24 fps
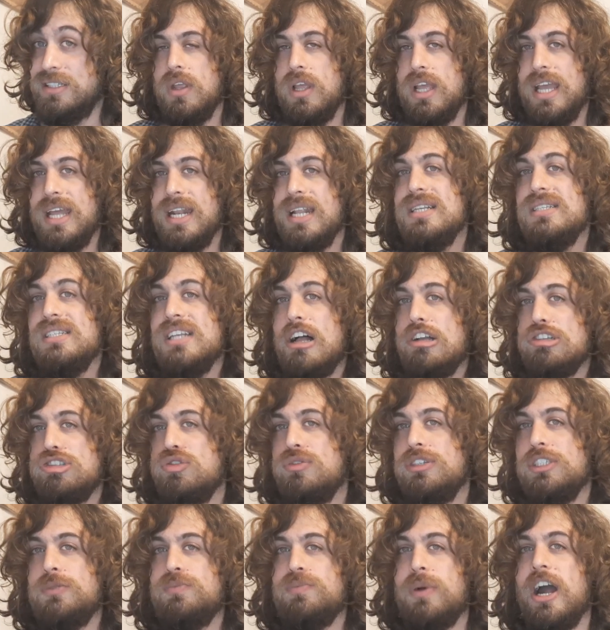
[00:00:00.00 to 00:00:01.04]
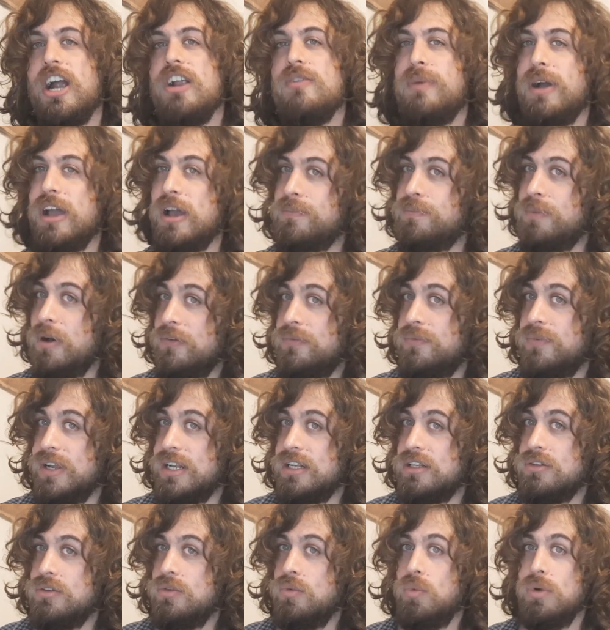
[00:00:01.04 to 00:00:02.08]
It is also inspired by a puffin,
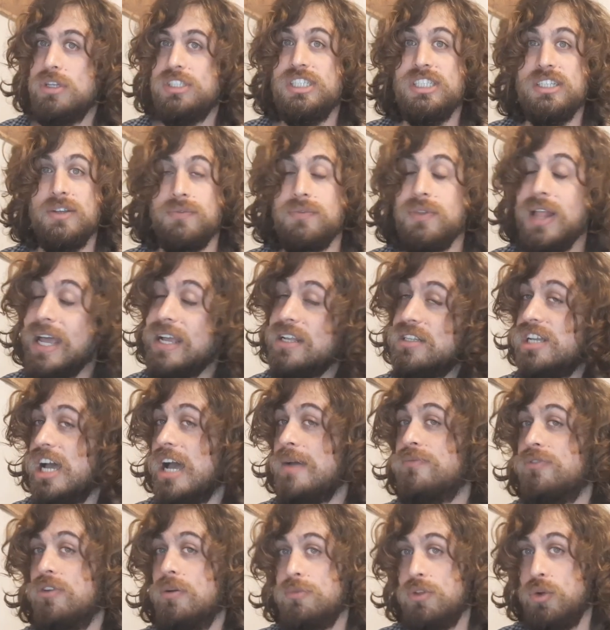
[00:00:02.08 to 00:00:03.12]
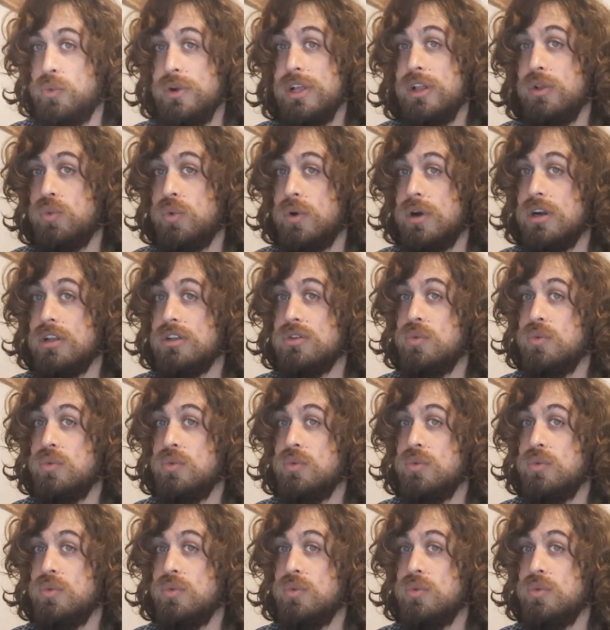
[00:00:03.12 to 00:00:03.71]
which is a flying type from the real world,